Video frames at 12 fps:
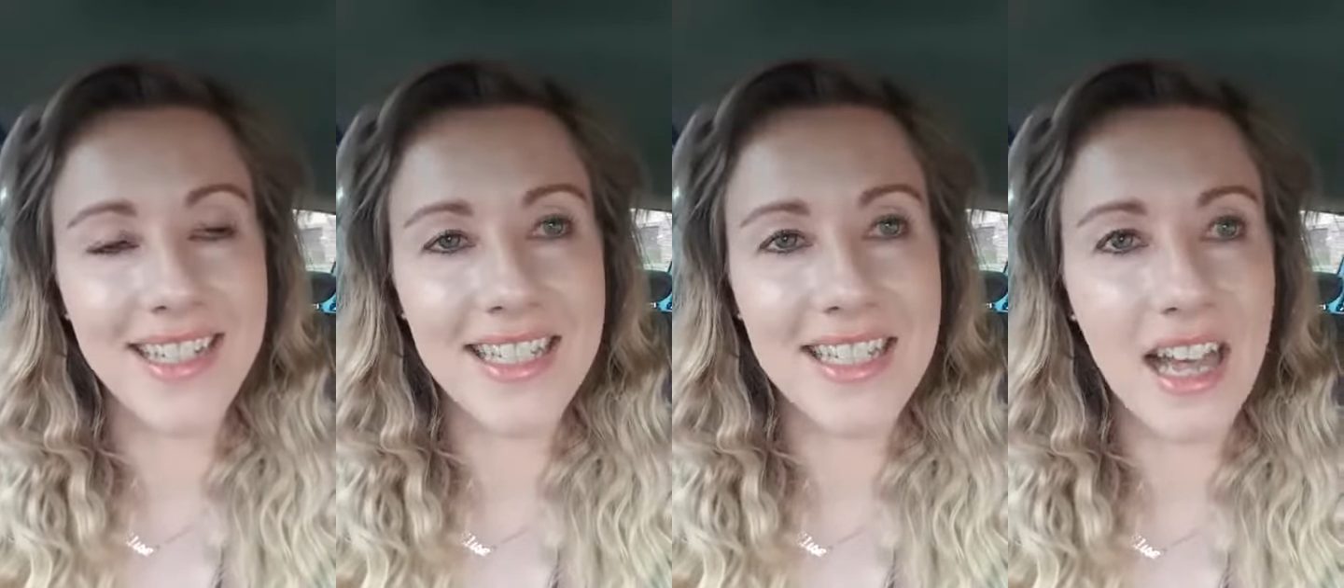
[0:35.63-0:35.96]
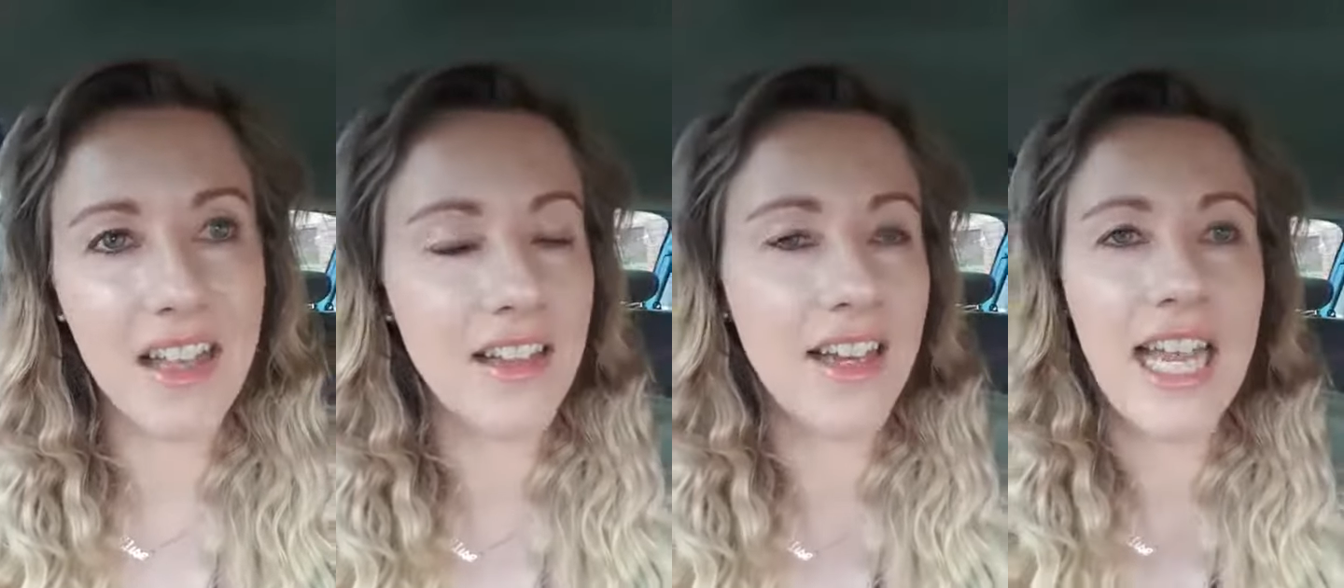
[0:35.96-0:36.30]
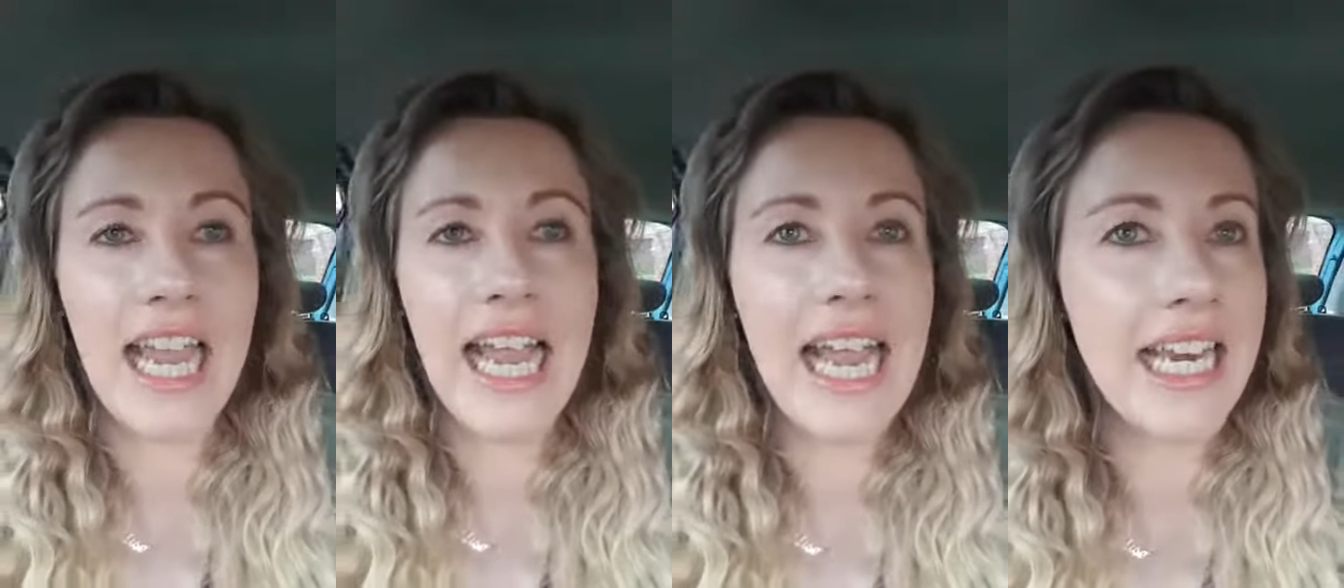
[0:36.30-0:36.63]
It's unlike
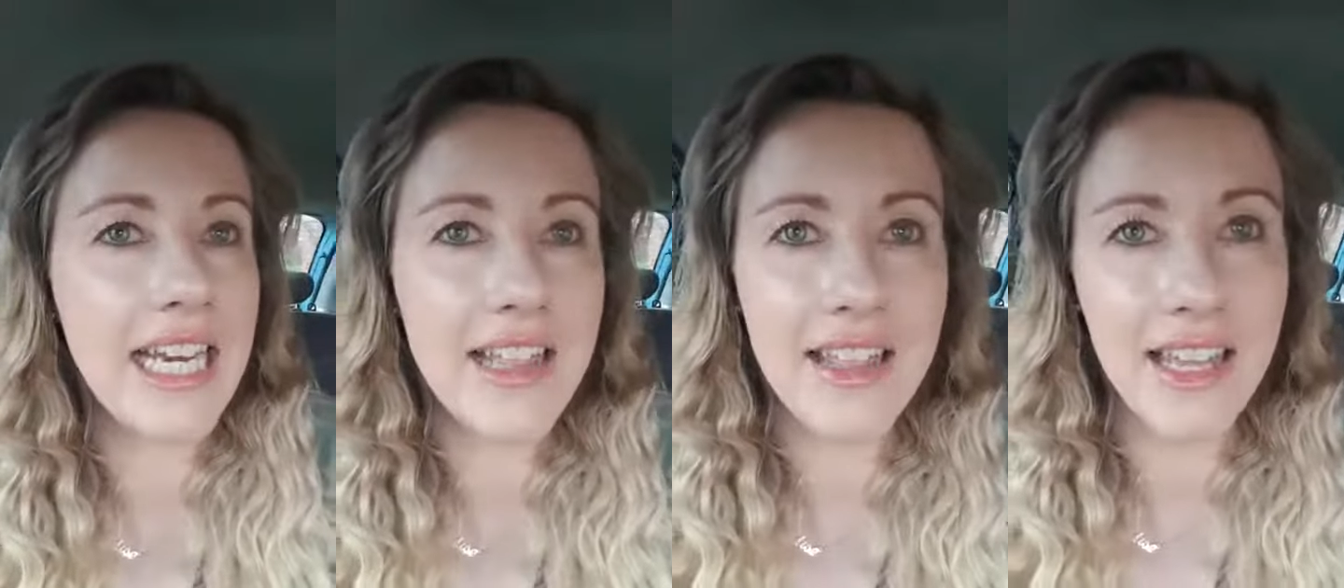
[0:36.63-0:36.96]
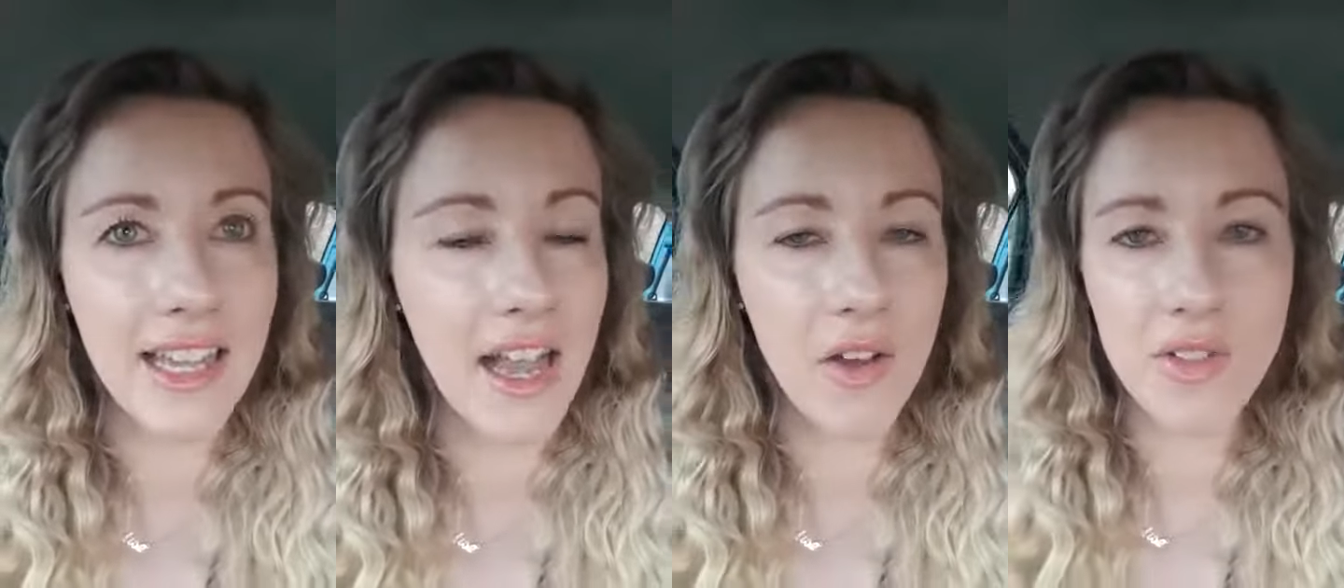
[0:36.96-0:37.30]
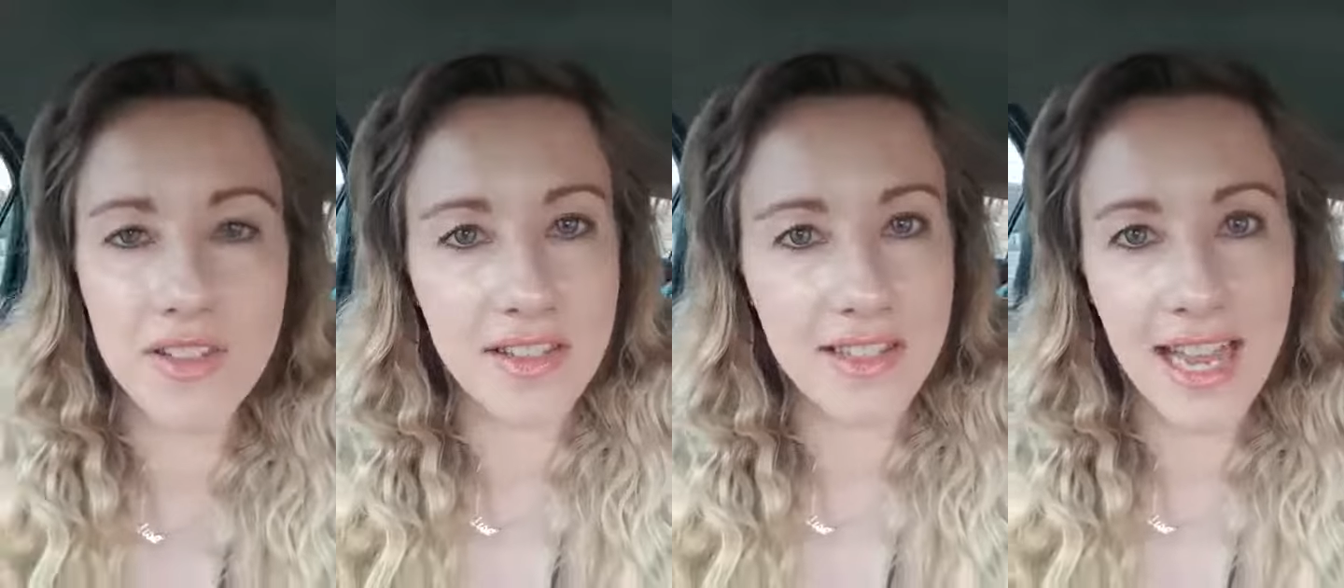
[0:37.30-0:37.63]
anything
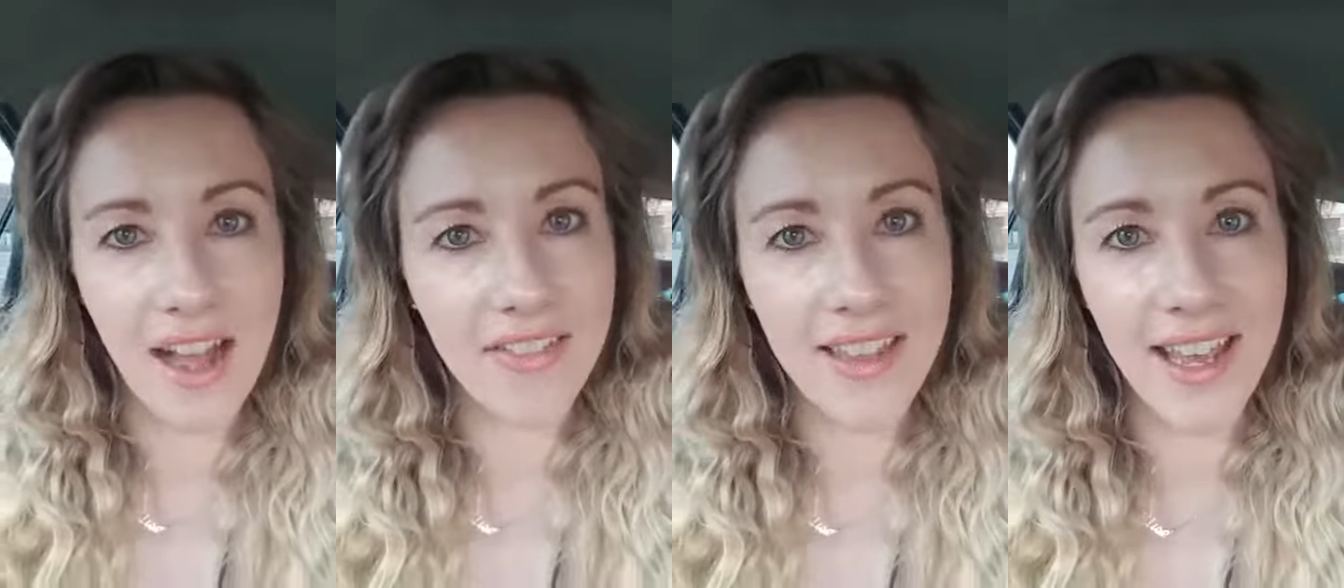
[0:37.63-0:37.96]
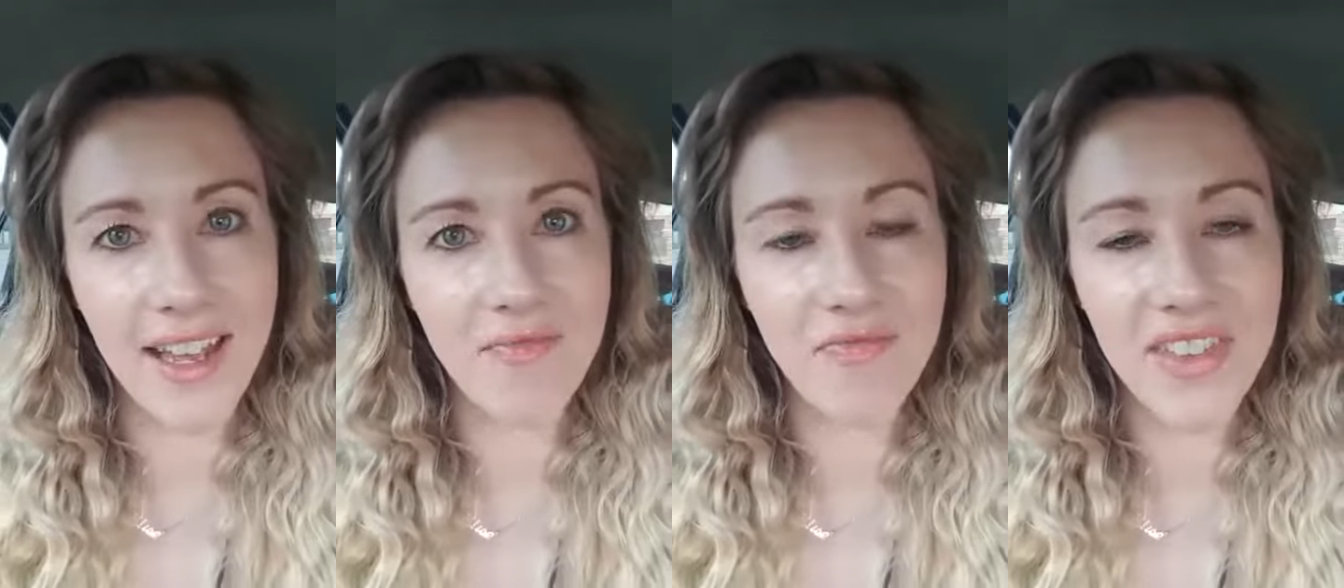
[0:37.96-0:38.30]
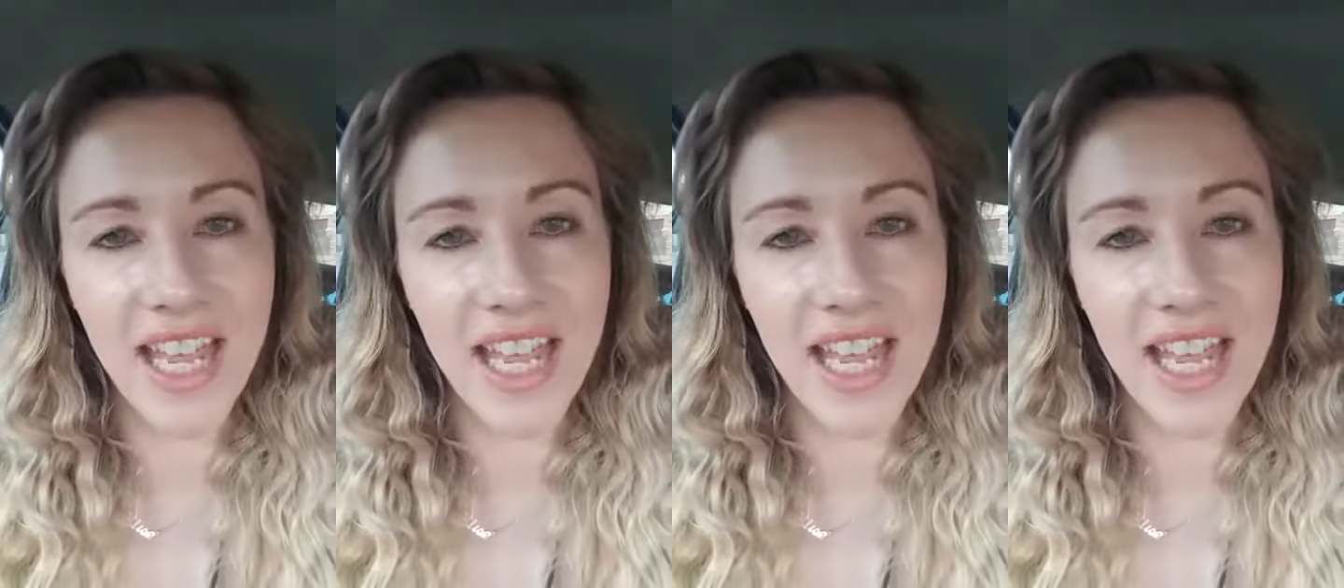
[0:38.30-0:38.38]
else that's out there.